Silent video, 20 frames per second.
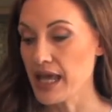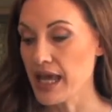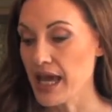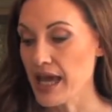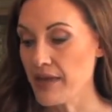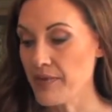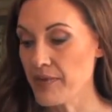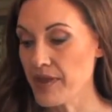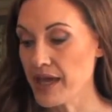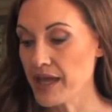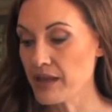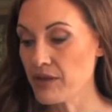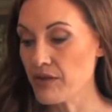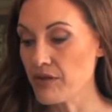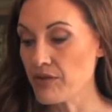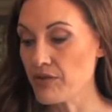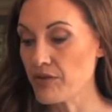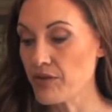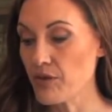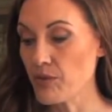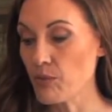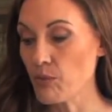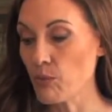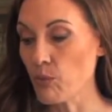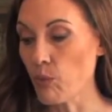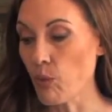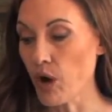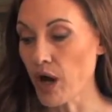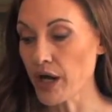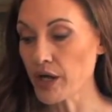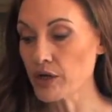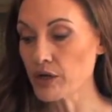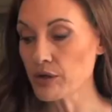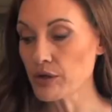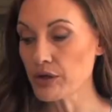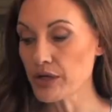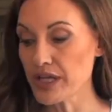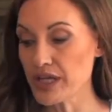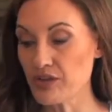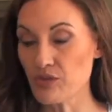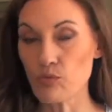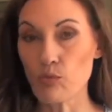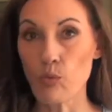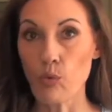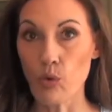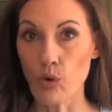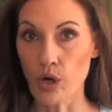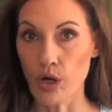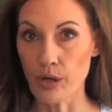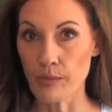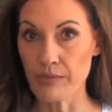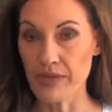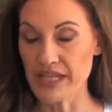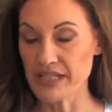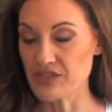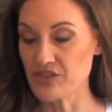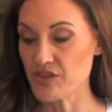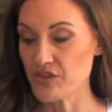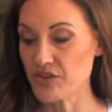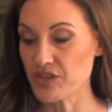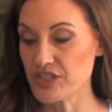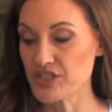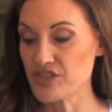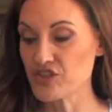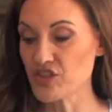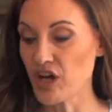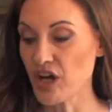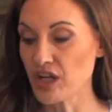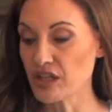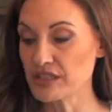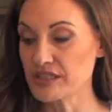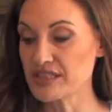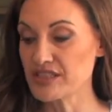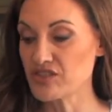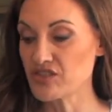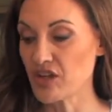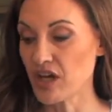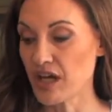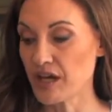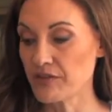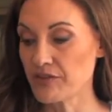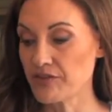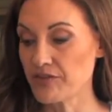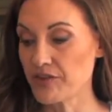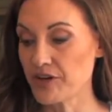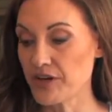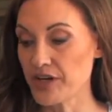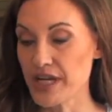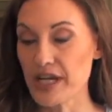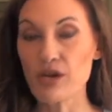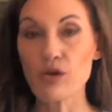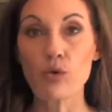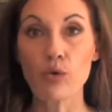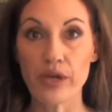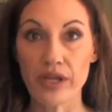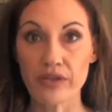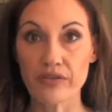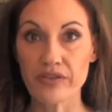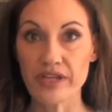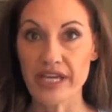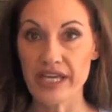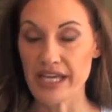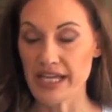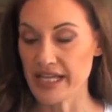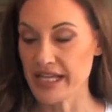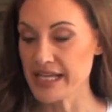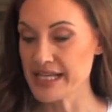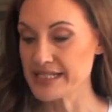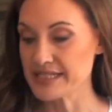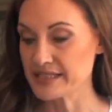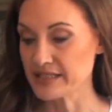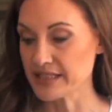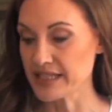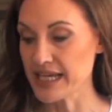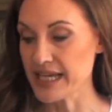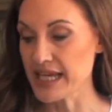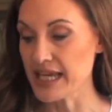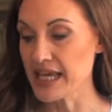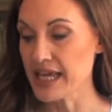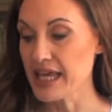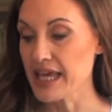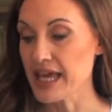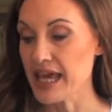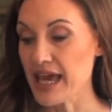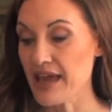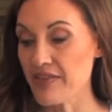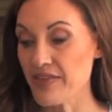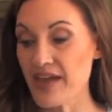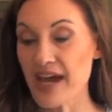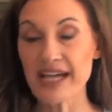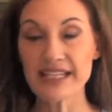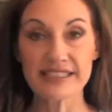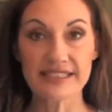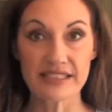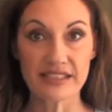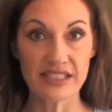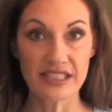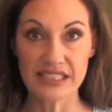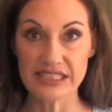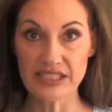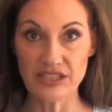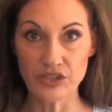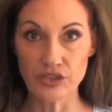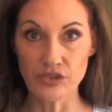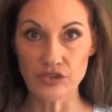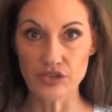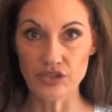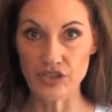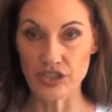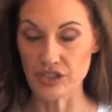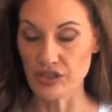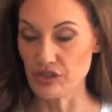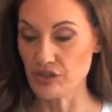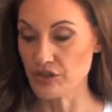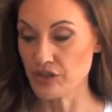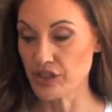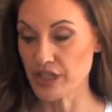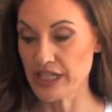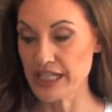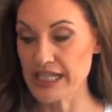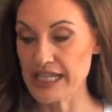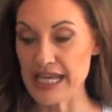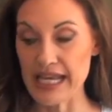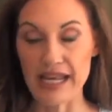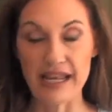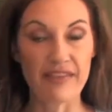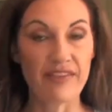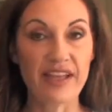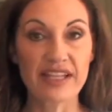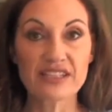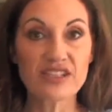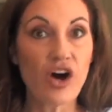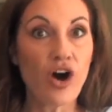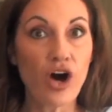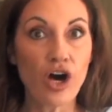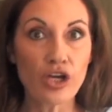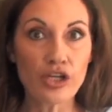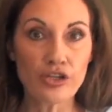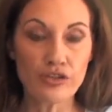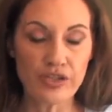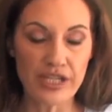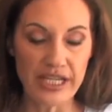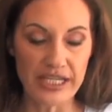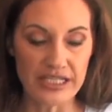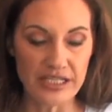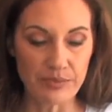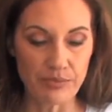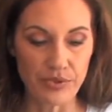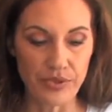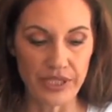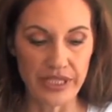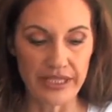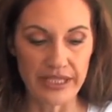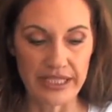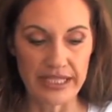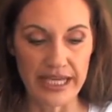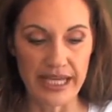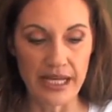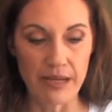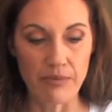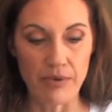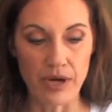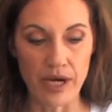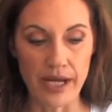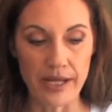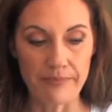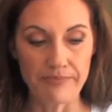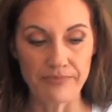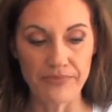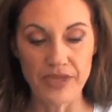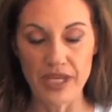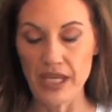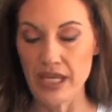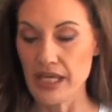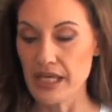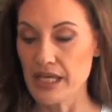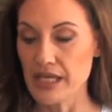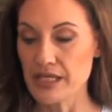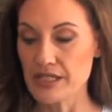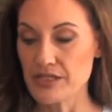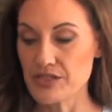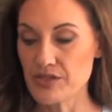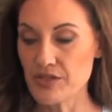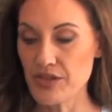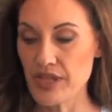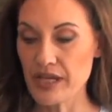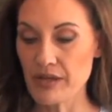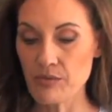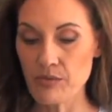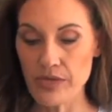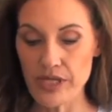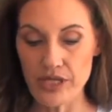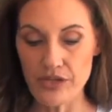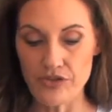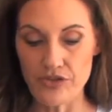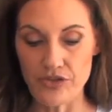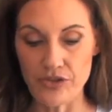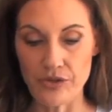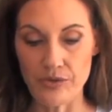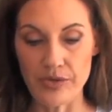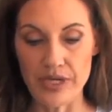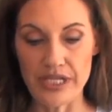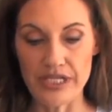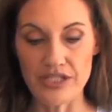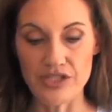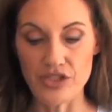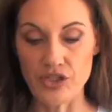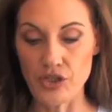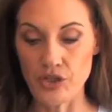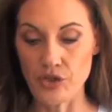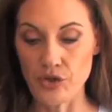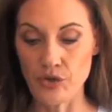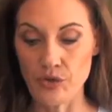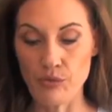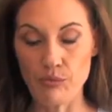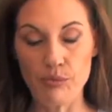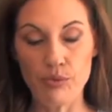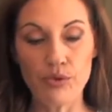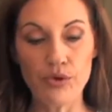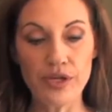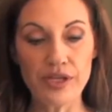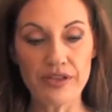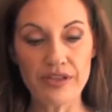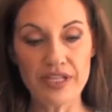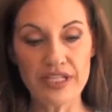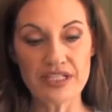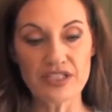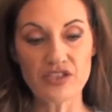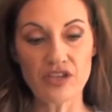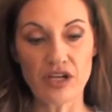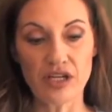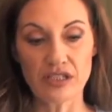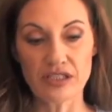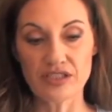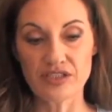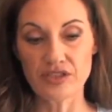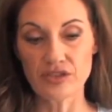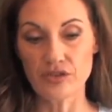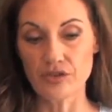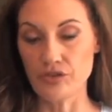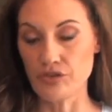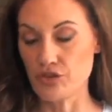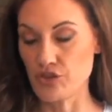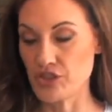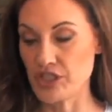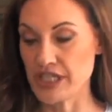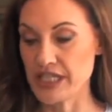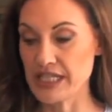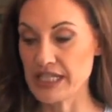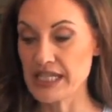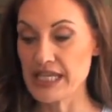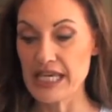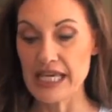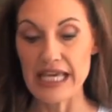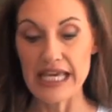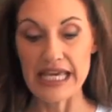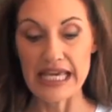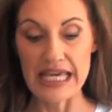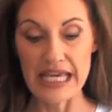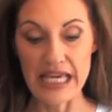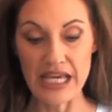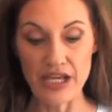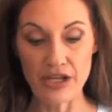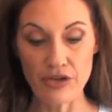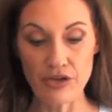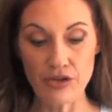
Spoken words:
And then the water is warm, and so the salt dissolves very quickly and easily. And that's the solution you're gonna need. And that's all you need to put in the Neti pot. So then what you do is you put the salt solution in